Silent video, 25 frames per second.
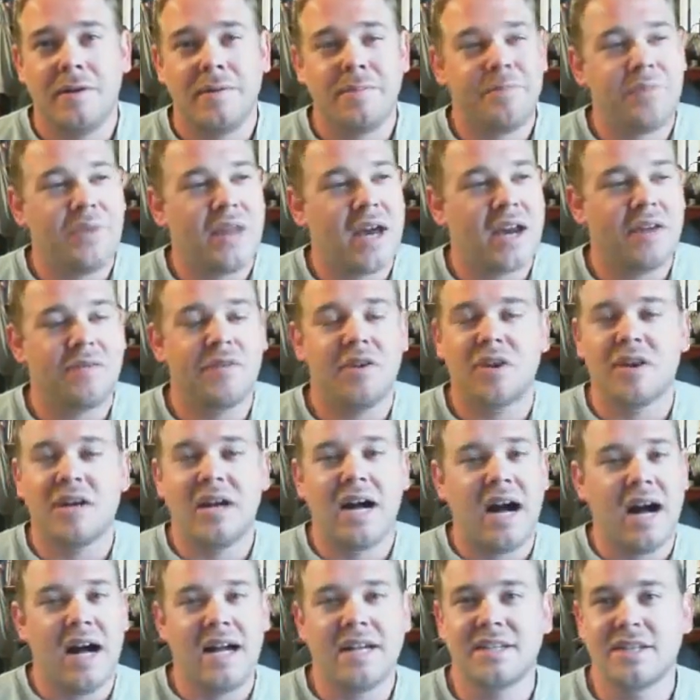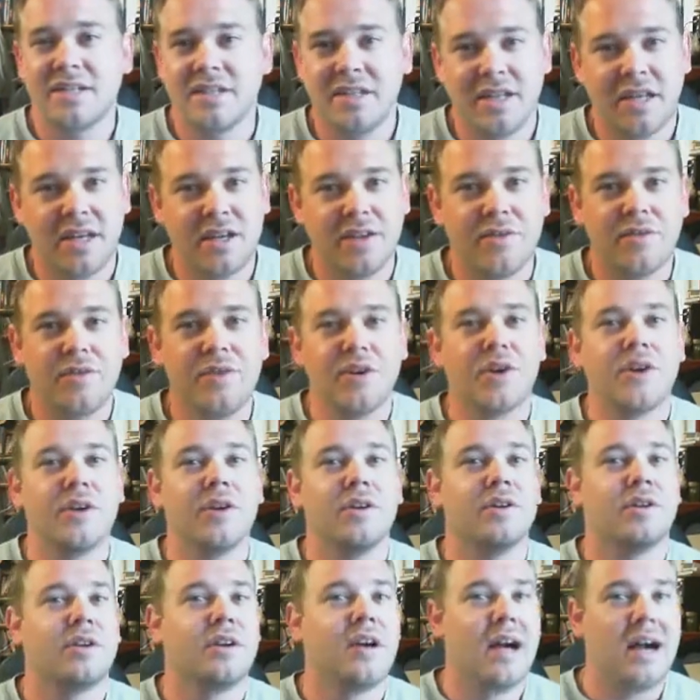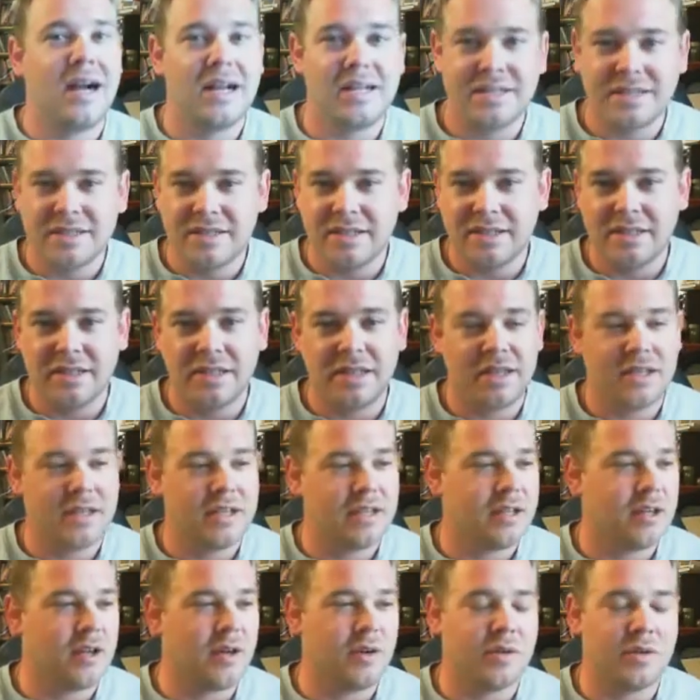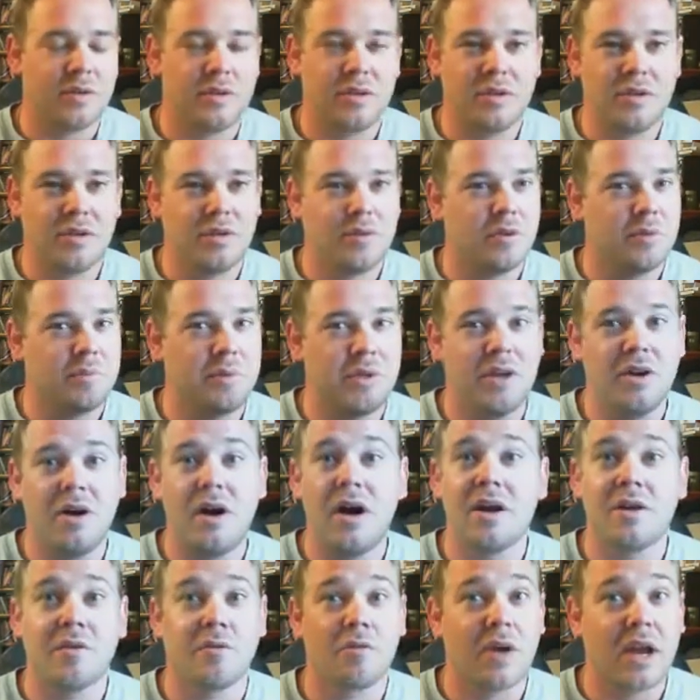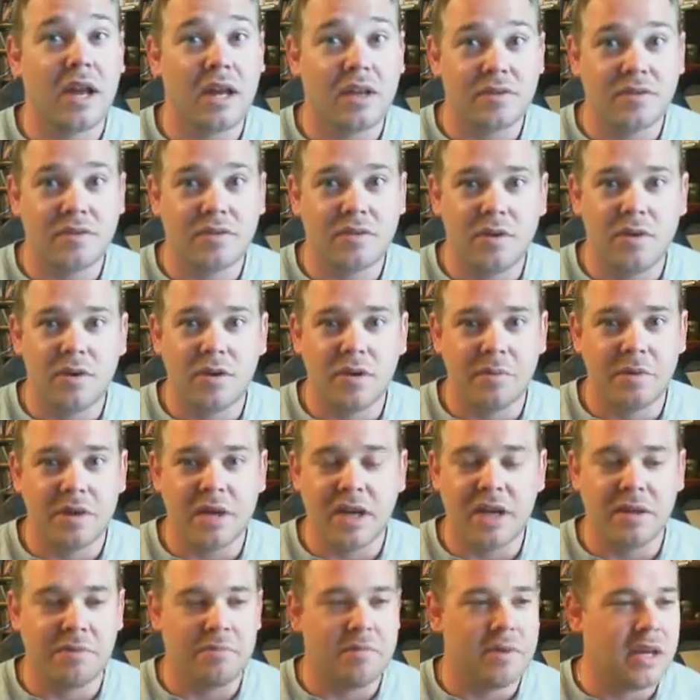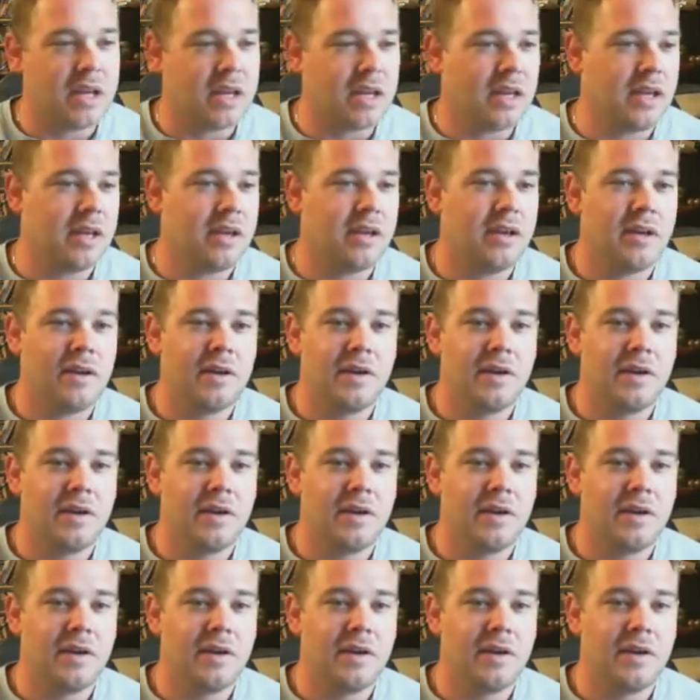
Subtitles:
Not if you're constantly in dirt, constantly, you know, you could be caught in a rainstorm at any minute.